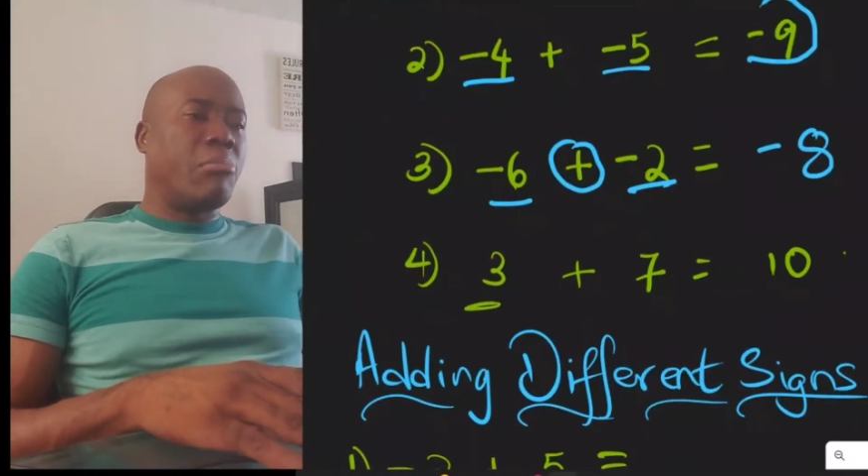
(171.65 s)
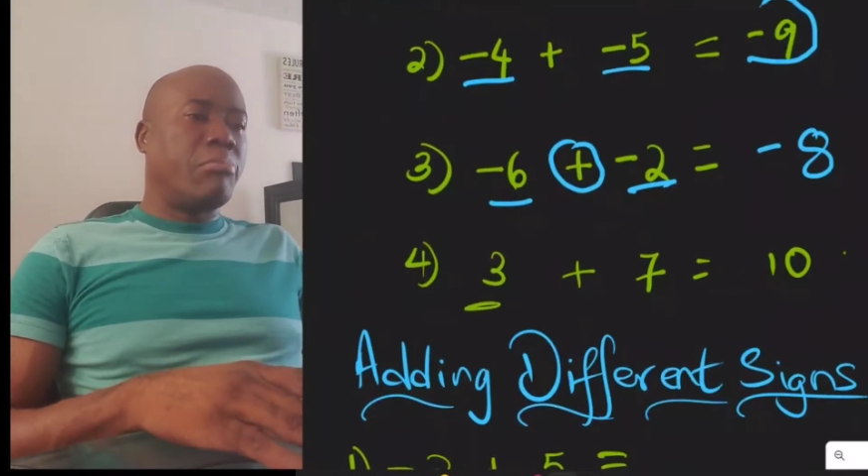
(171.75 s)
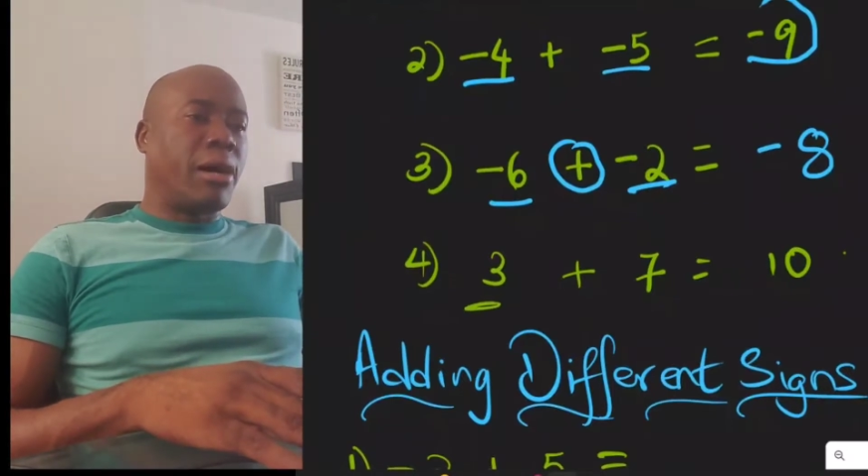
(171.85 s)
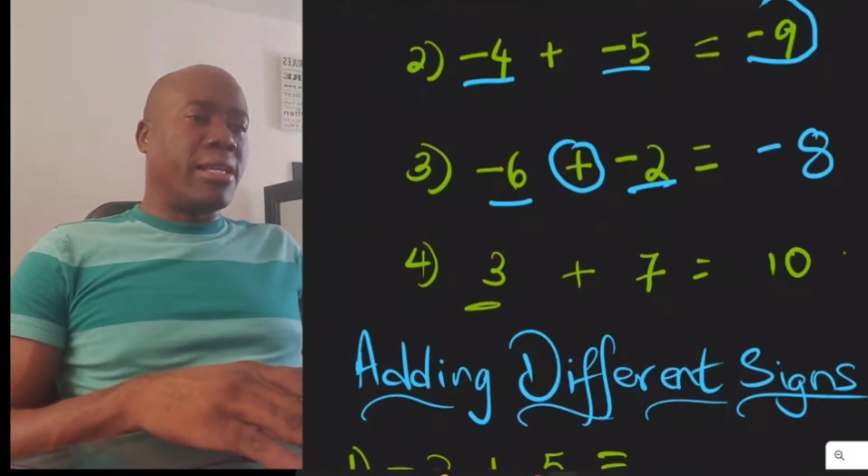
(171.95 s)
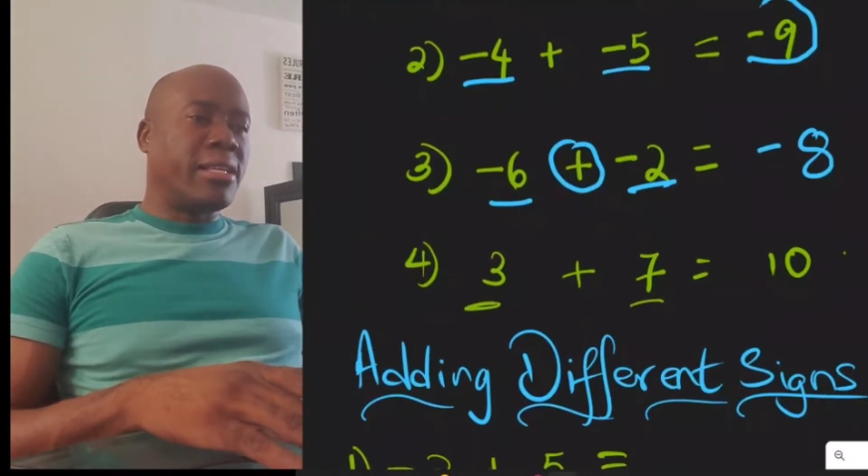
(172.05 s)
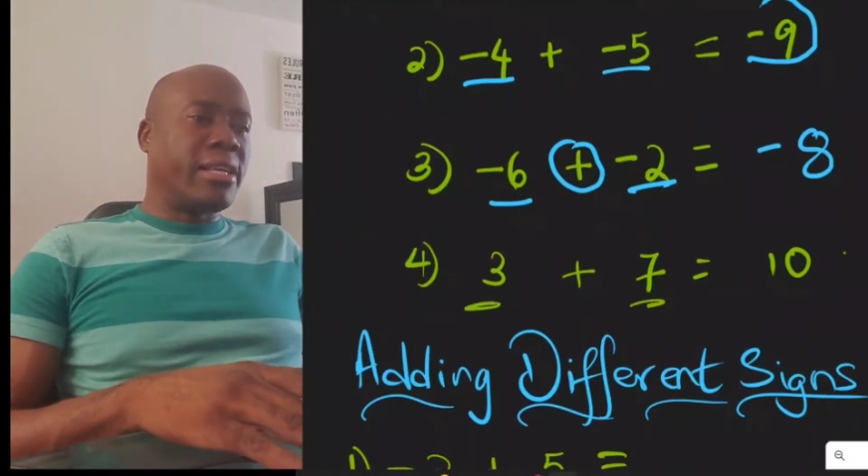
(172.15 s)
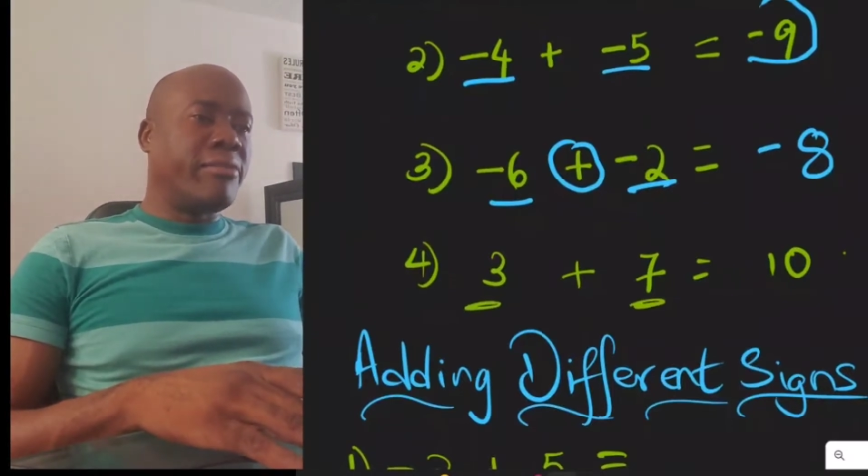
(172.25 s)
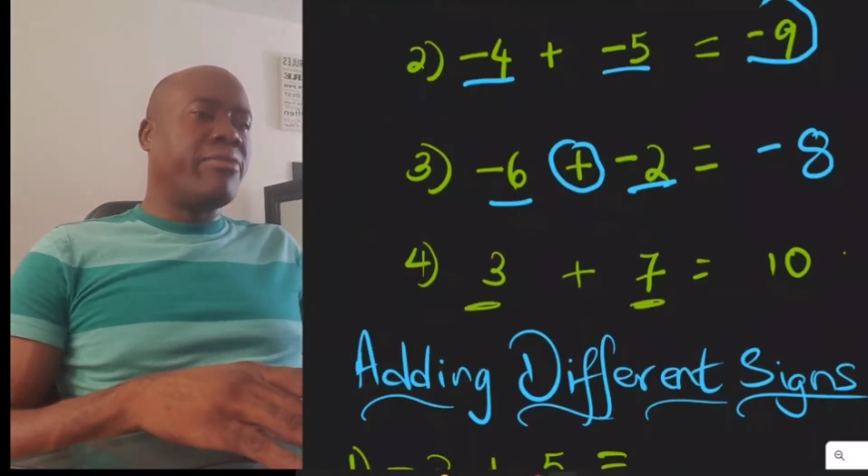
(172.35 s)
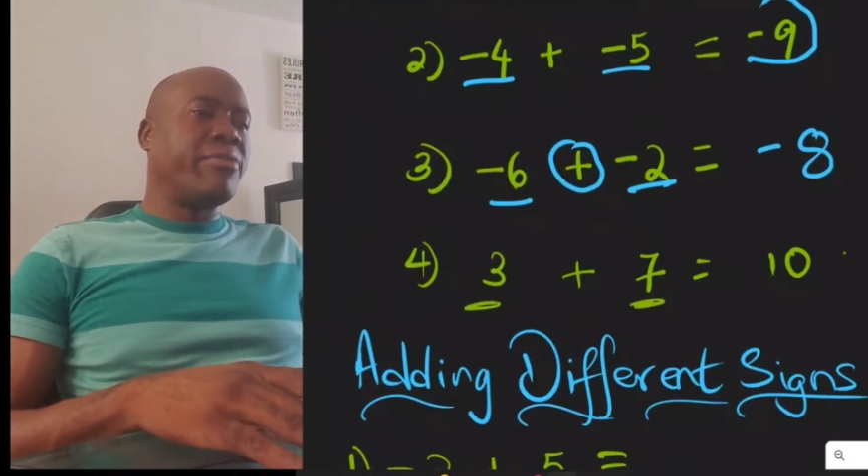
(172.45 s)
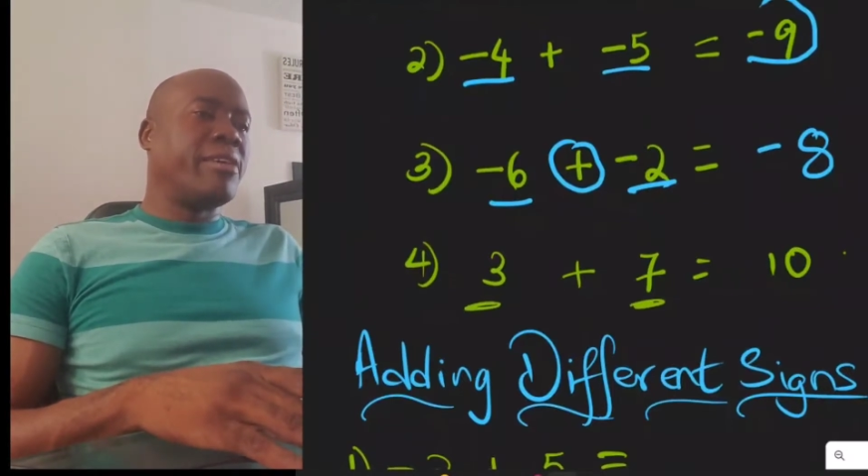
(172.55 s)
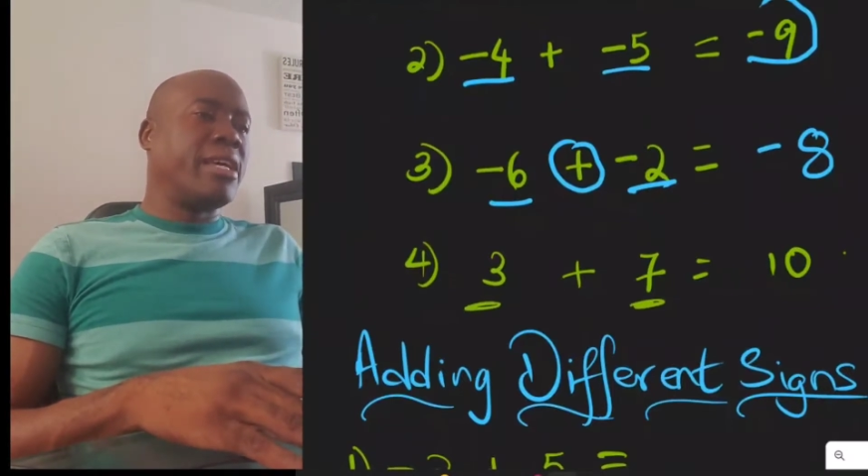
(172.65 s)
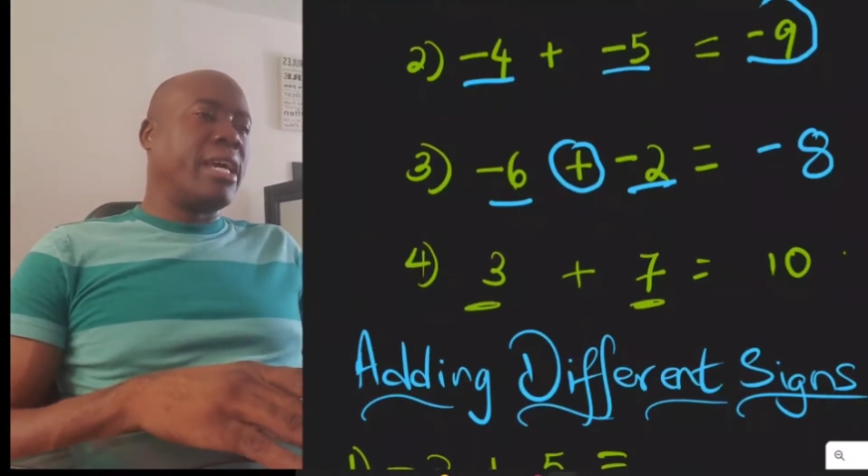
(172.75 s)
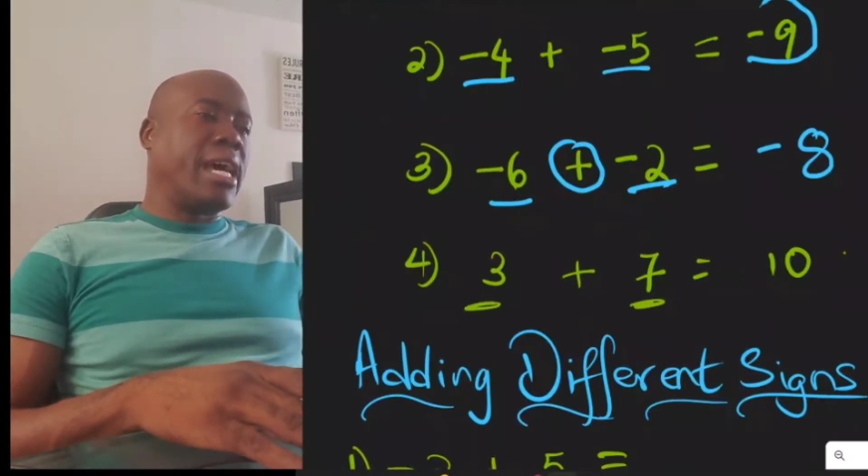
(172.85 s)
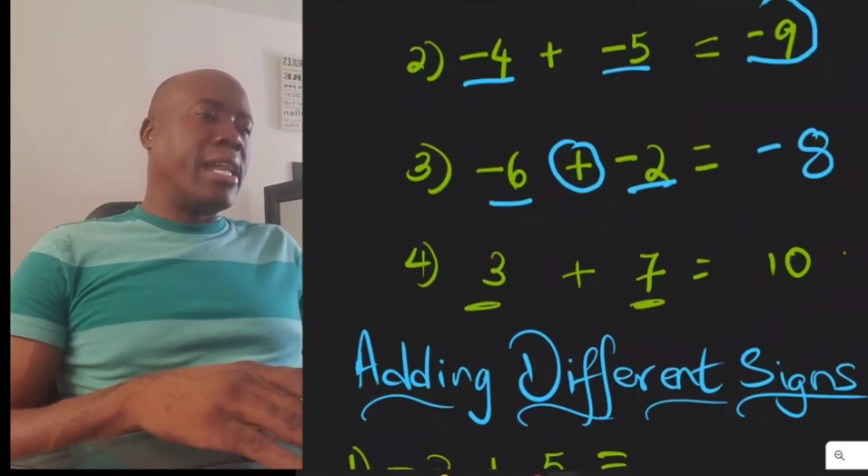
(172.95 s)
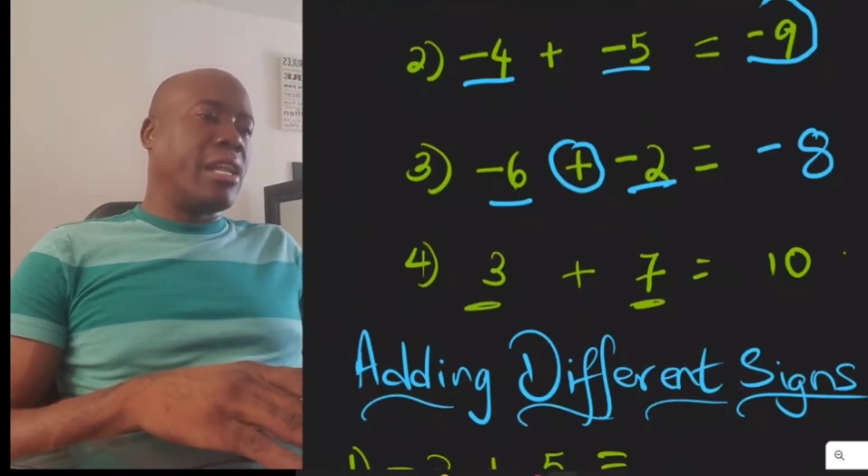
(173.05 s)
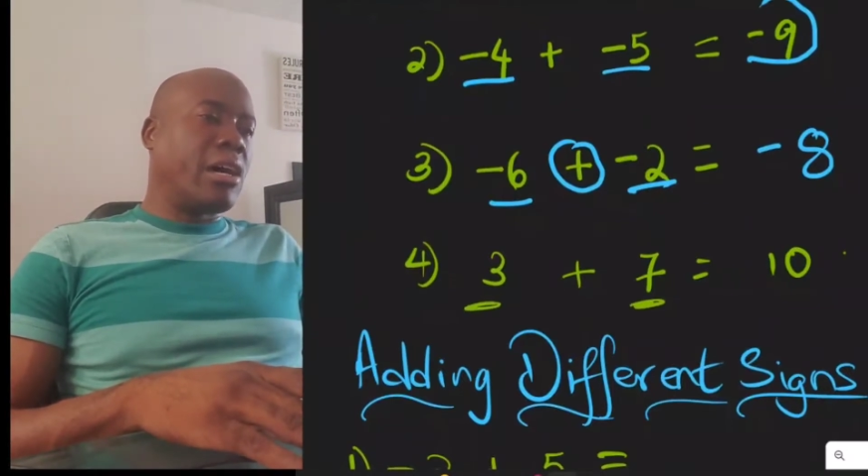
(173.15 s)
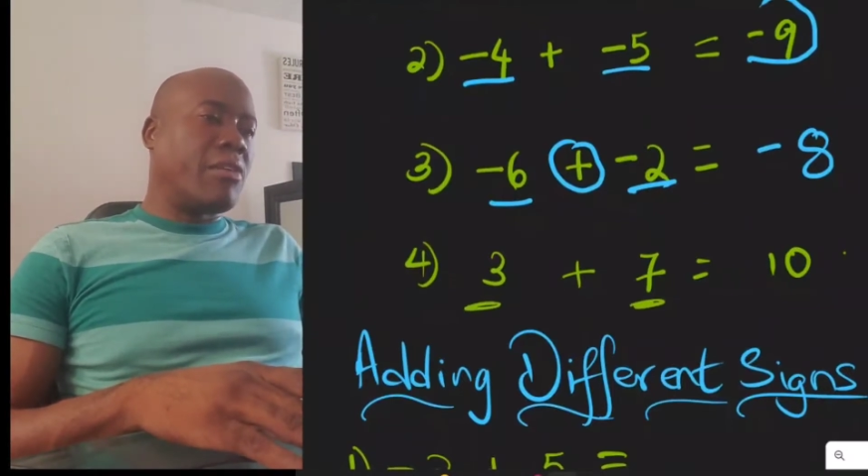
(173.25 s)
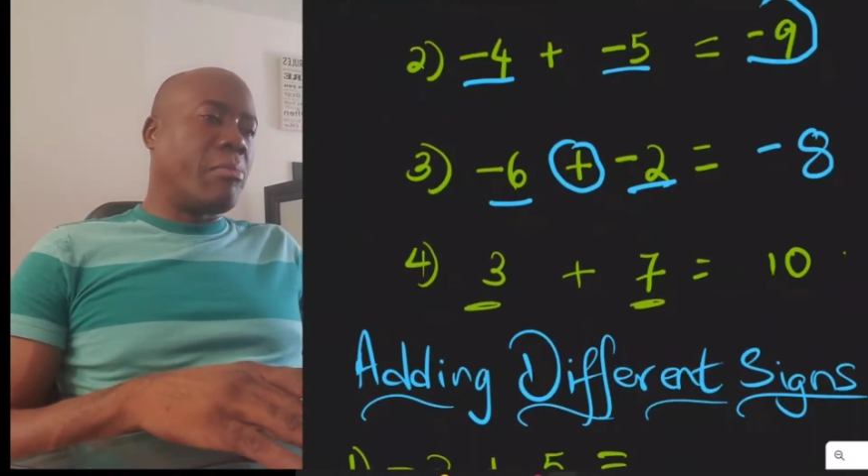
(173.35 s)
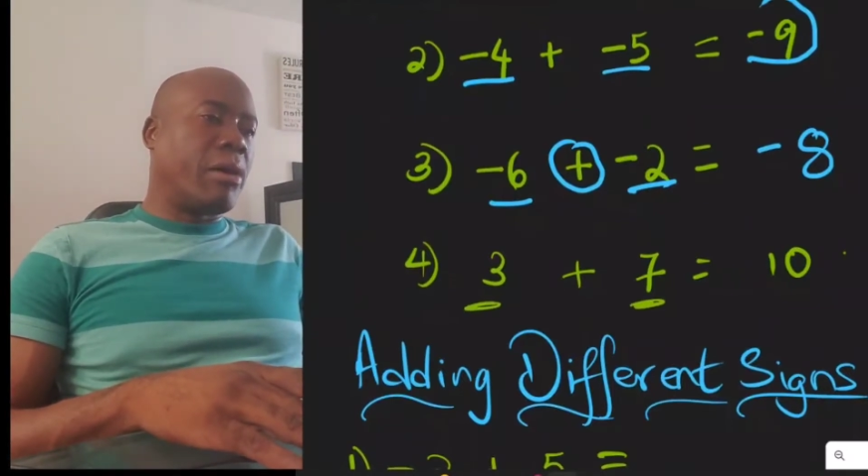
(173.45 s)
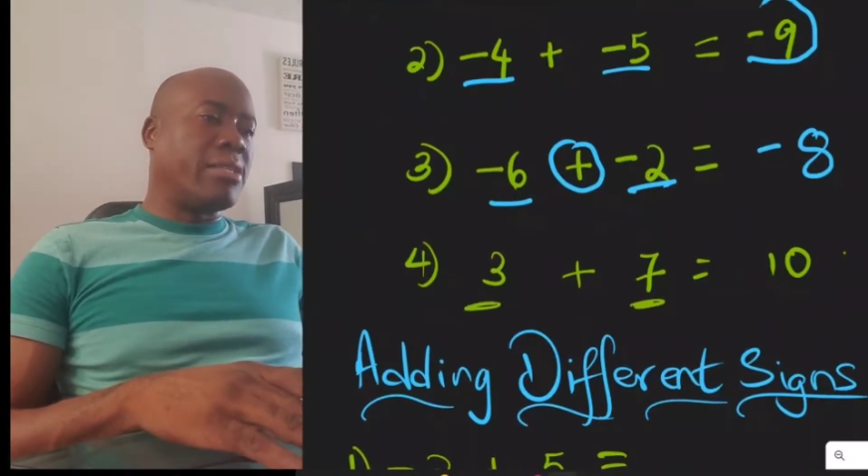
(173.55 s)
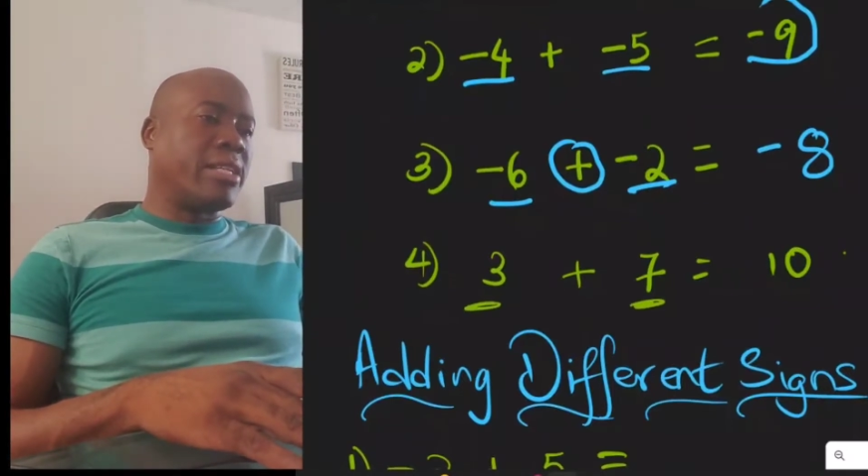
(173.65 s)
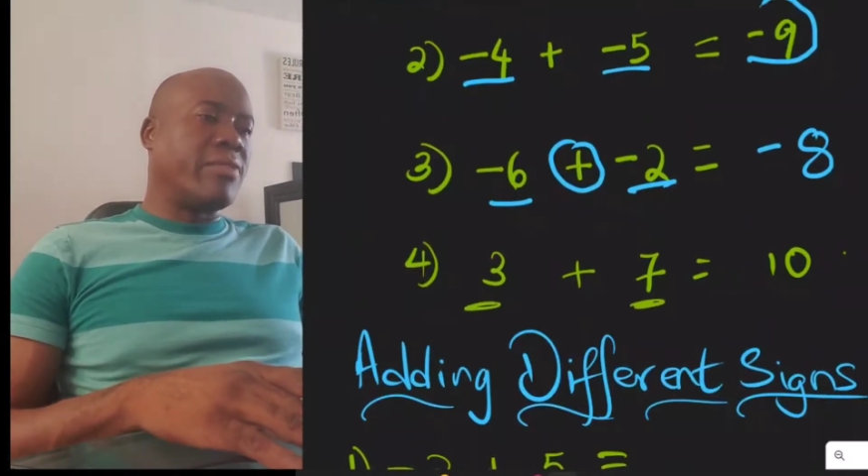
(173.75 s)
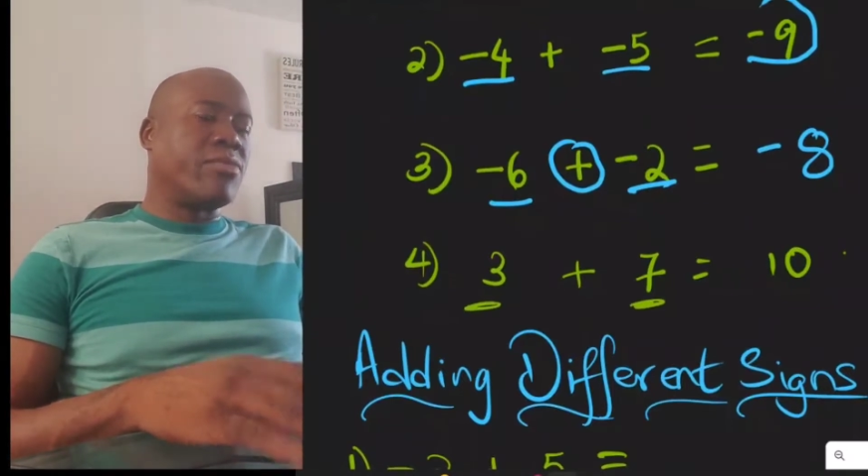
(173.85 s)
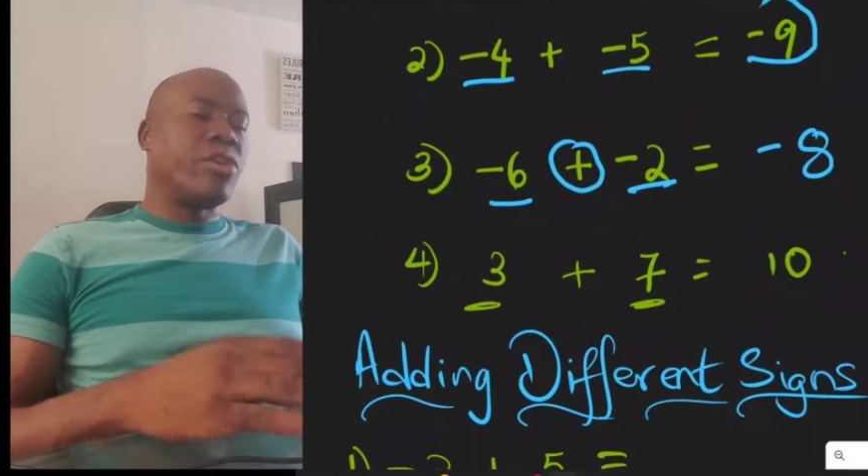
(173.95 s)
positive and another positive.